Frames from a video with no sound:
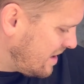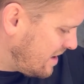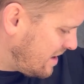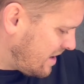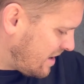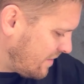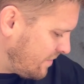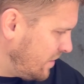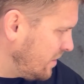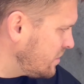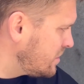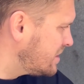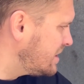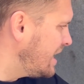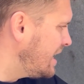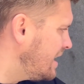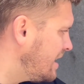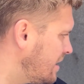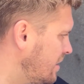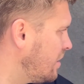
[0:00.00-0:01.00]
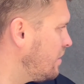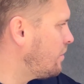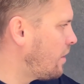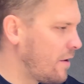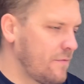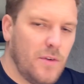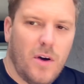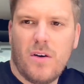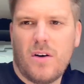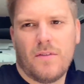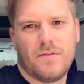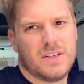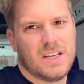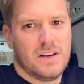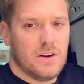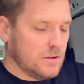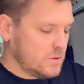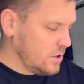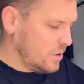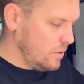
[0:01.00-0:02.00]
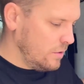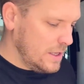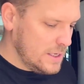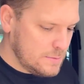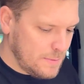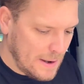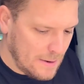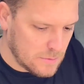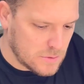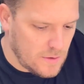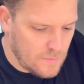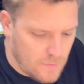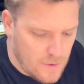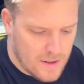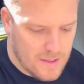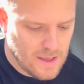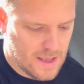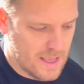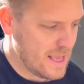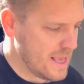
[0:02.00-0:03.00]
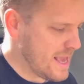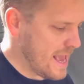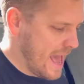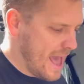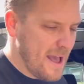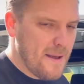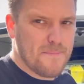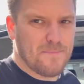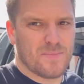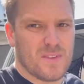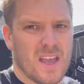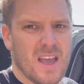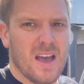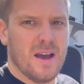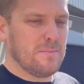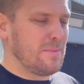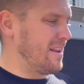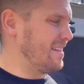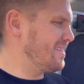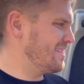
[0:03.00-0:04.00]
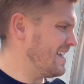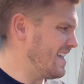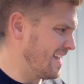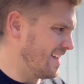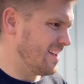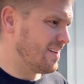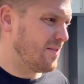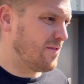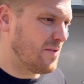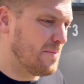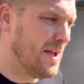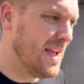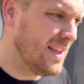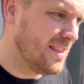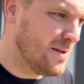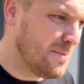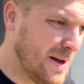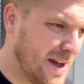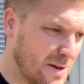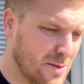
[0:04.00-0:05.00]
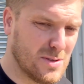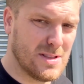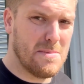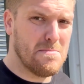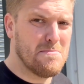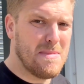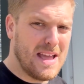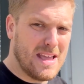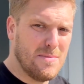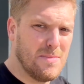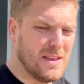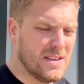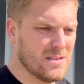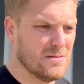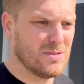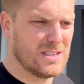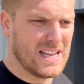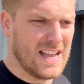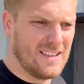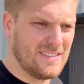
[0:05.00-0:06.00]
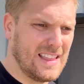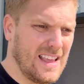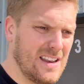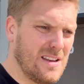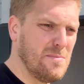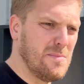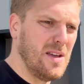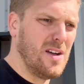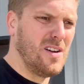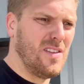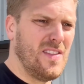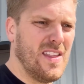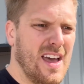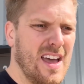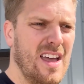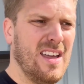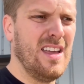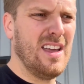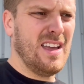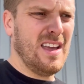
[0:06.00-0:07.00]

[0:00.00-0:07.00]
I've not obviously not took all these panels off or anything yet, but I think from hitting the panels there may be some sand deadening behind there.